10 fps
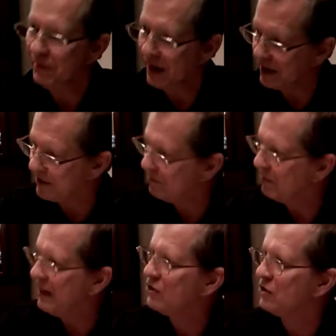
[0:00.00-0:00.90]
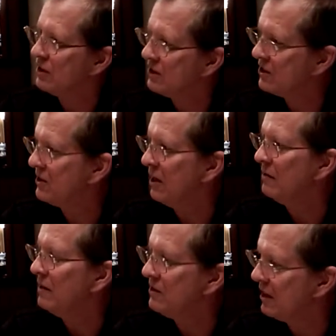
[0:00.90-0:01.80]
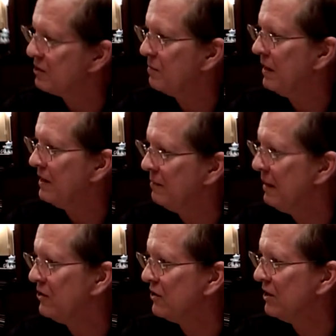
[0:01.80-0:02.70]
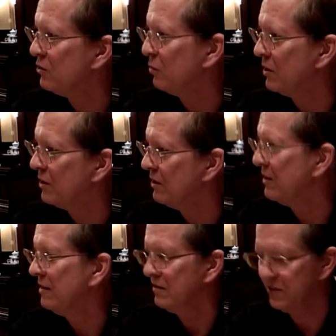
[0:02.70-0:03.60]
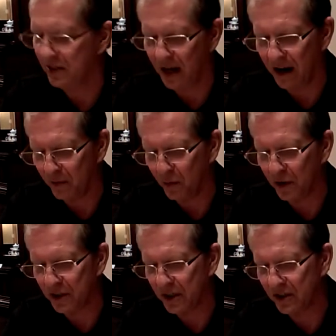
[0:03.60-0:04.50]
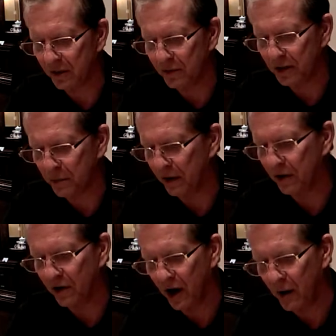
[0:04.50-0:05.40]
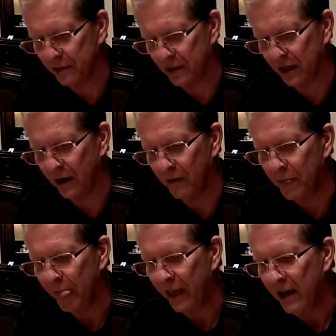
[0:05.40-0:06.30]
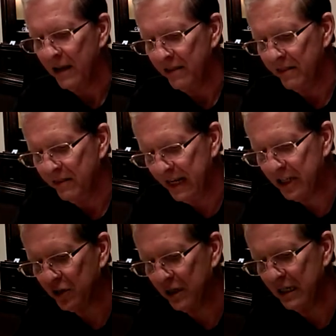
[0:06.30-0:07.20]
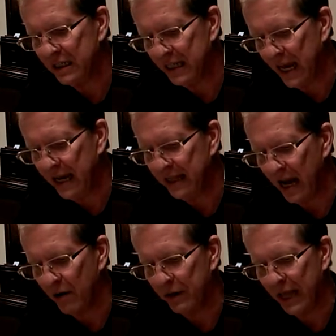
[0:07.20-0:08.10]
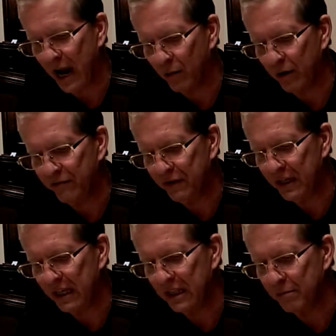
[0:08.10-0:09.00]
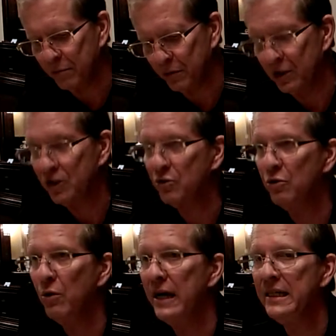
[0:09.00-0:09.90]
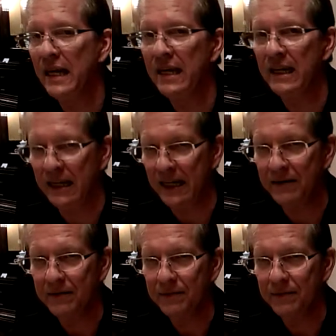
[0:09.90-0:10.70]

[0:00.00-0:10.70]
majorless uh, major list du- uh, dust, uh, major Dust list world, yeah, world system dust particle kalpas ago. Nichiren is saying that without revealing the Buddha's true identity,